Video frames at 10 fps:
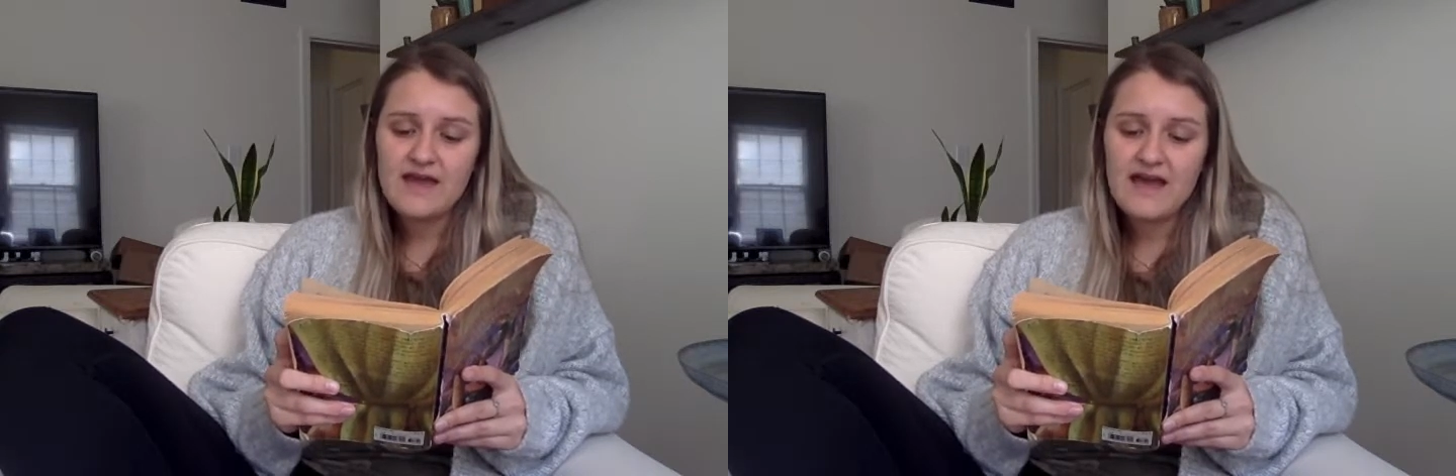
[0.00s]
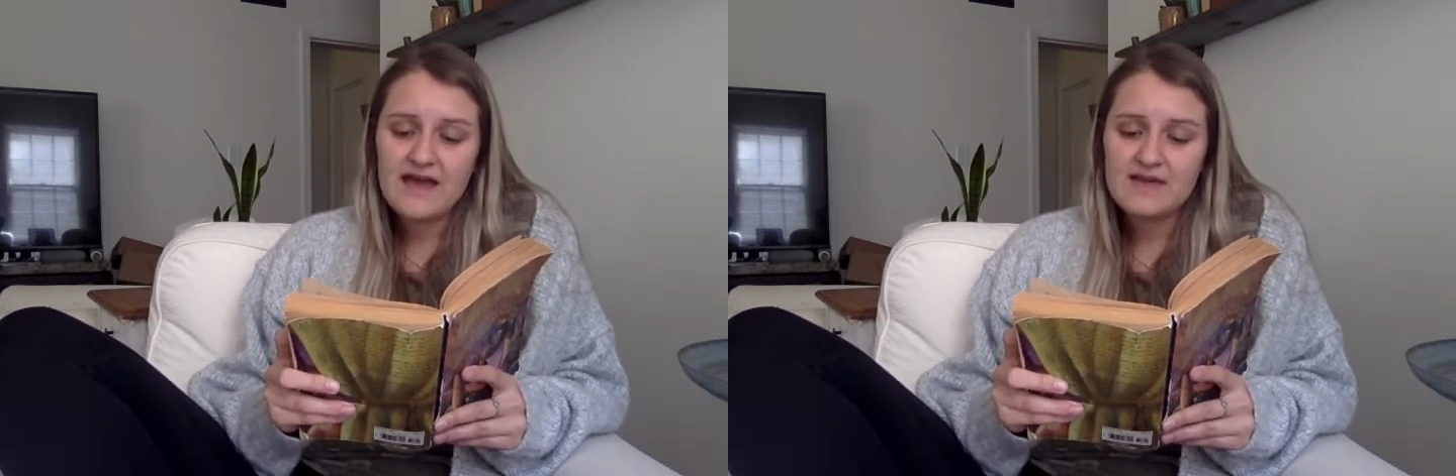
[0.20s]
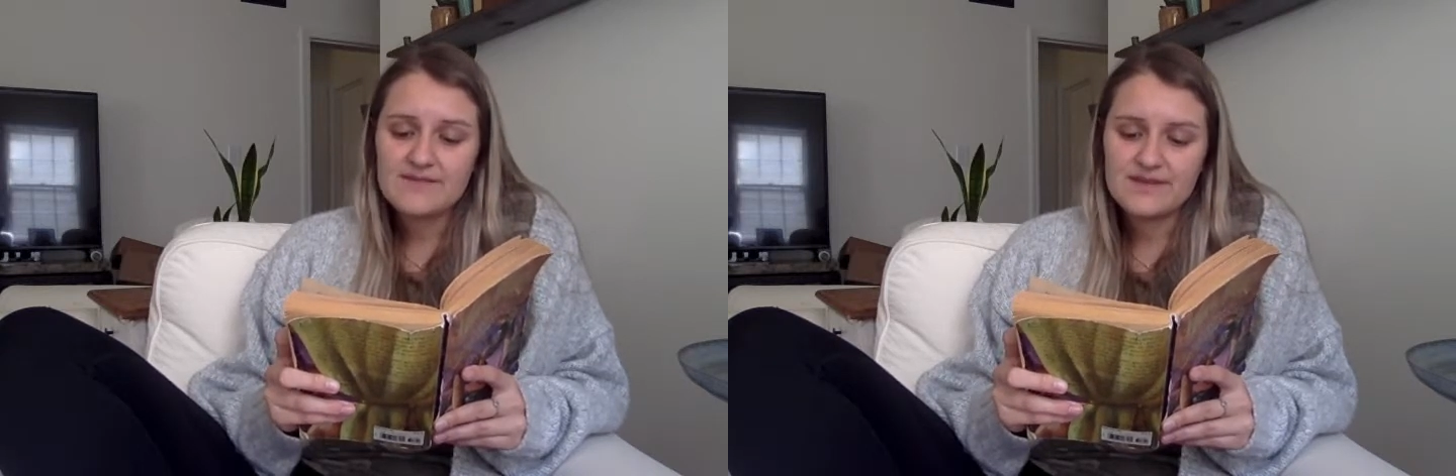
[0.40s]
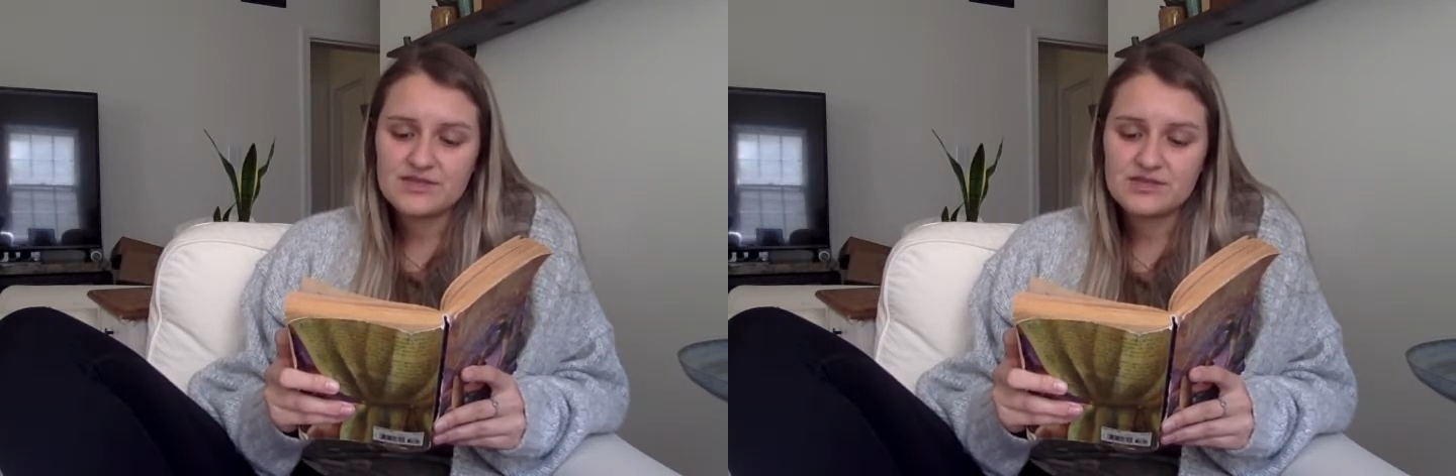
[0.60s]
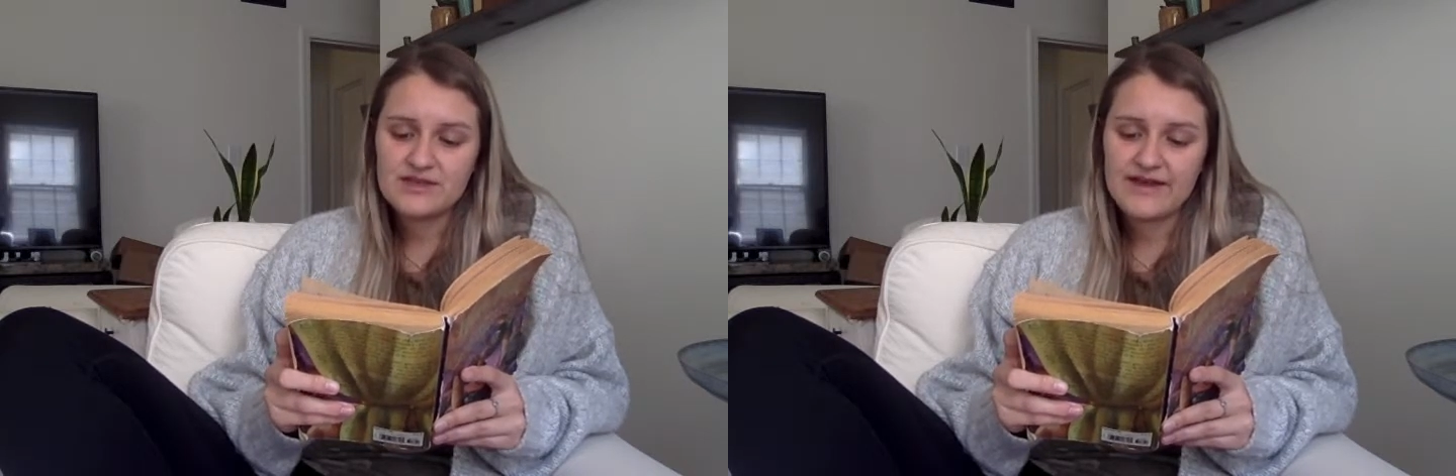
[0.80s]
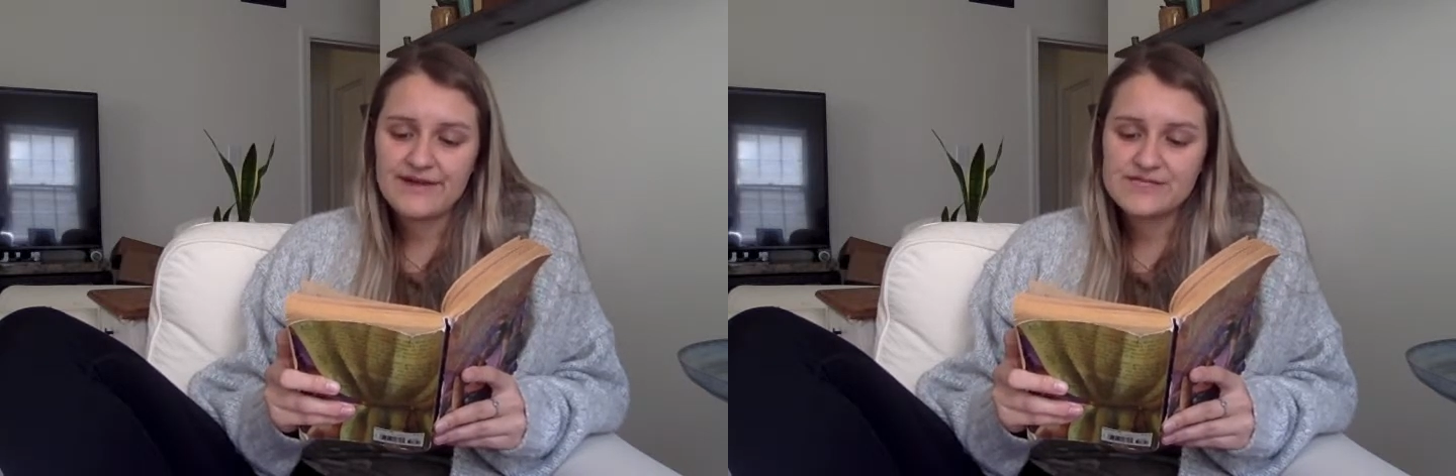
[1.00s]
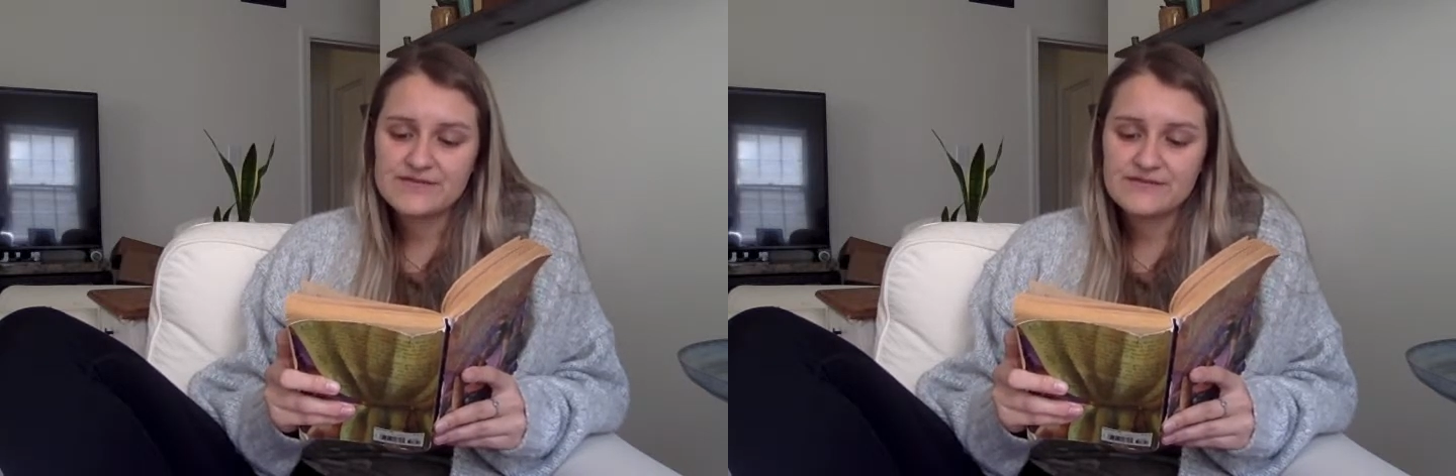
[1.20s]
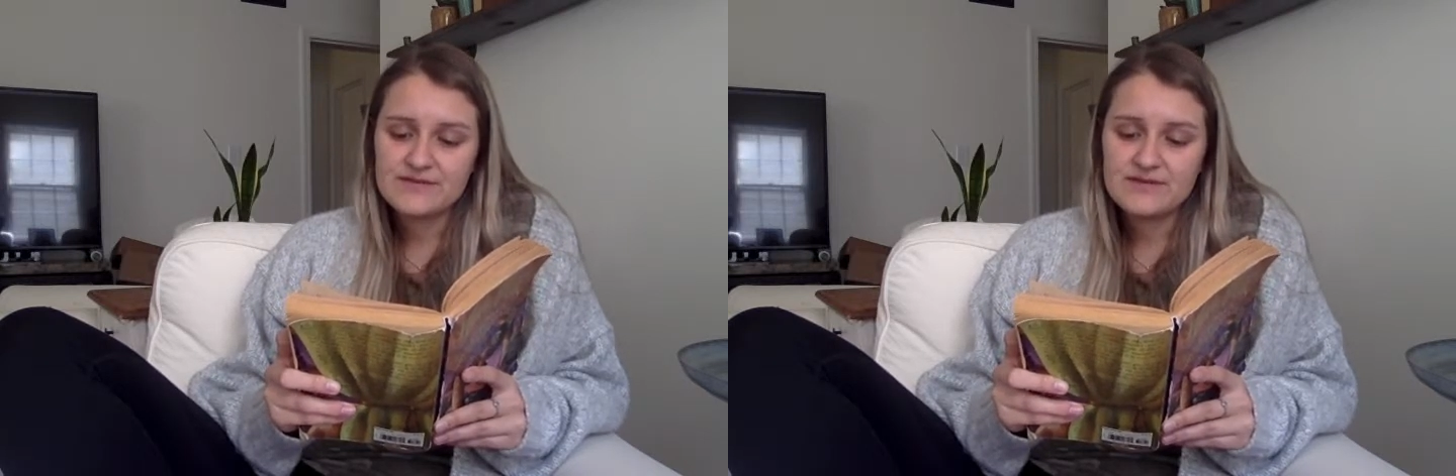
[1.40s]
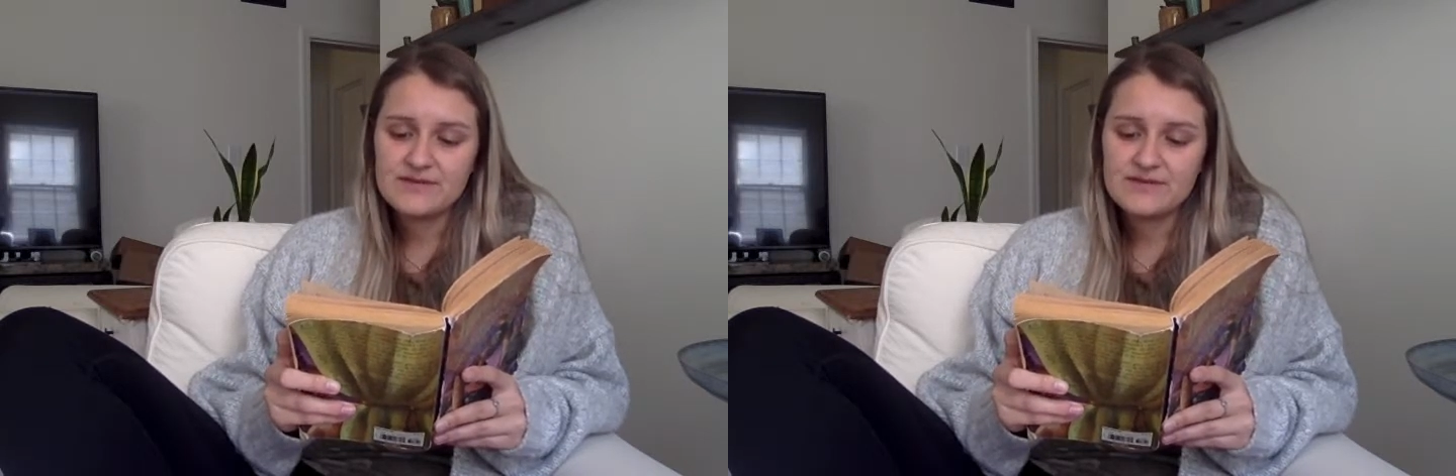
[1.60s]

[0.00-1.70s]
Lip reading: hat had mentioned a house for